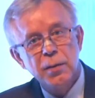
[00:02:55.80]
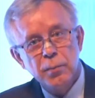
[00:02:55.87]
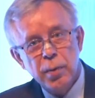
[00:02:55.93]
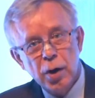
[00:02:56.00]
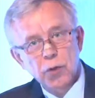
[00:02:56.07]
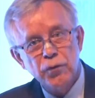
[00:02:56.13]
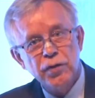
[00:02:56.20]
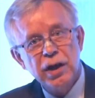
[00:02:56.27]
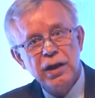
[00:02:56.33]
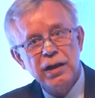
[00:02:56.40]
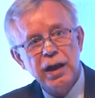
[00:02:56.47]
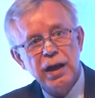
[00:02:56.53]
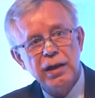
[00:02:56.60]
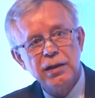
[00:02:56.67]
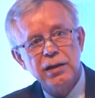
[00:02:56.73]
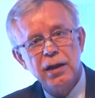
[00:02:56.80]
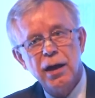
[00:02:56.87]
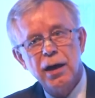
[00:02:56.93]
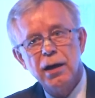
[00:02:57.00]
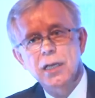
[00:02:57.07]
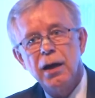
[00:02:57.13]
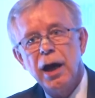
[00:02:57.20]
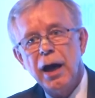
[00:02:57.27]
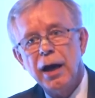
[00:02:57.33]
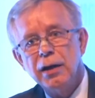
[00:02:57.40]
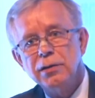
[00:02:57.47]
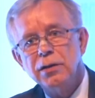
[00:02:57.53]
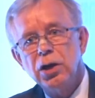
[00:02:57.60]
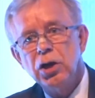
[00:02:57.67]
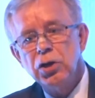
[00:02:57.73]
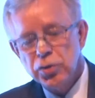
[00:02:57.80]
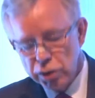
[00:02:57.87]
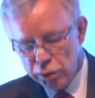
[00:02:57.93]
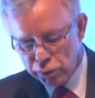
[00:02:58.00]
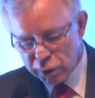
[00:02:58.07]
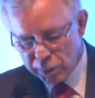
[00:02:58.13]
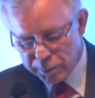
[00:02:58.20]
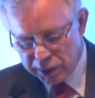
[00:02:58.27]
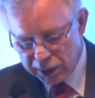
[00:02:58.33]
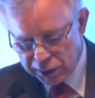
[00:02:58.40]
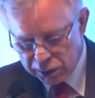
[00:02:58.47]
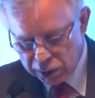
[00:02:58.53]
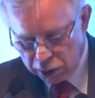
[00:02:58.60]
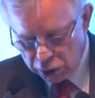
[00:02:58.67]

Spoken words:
both in India and in the European